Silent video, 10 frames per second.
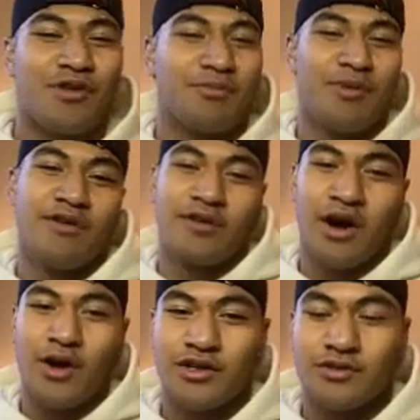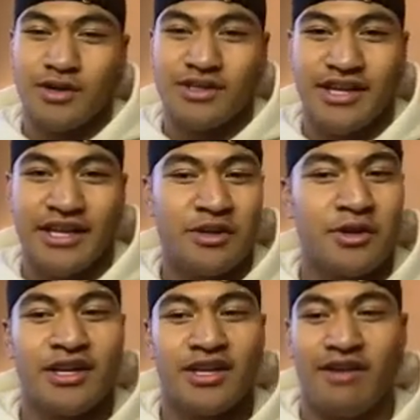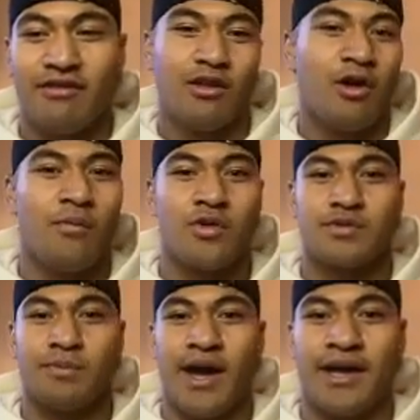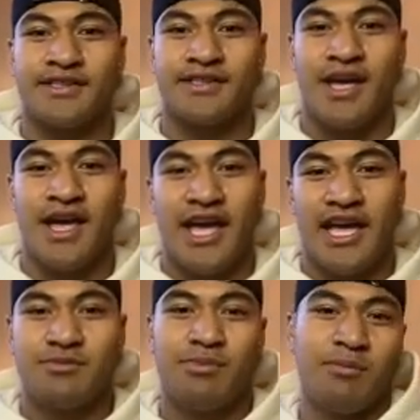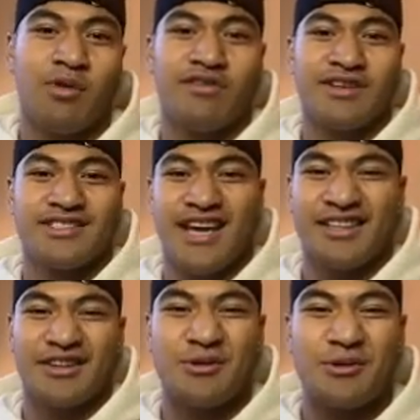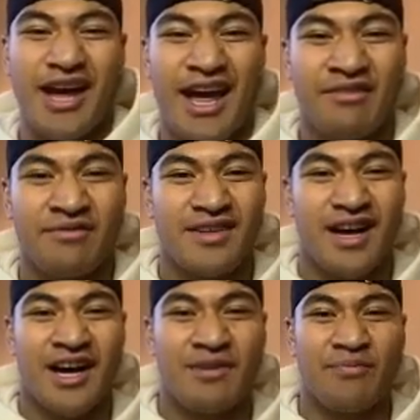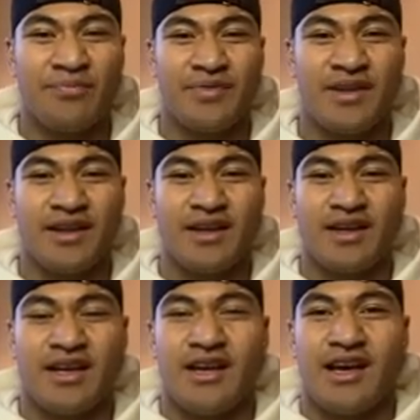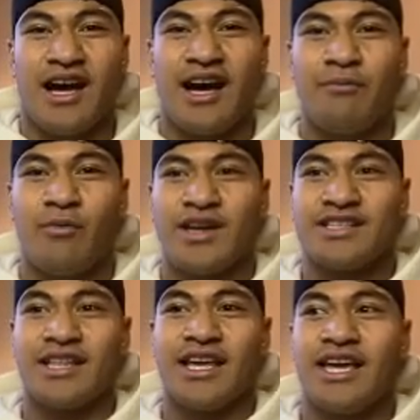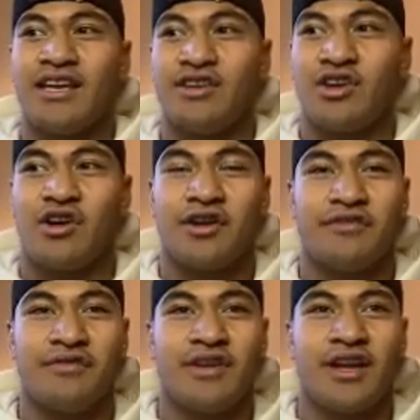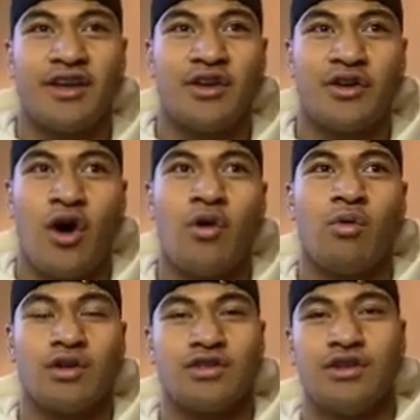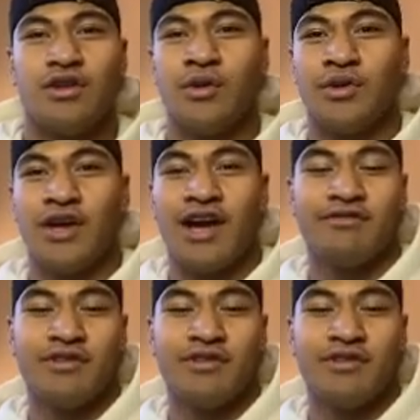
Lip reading: both codes was in union you have a lot more space. It's a bit more full game. Whereas league, you know what to do. You have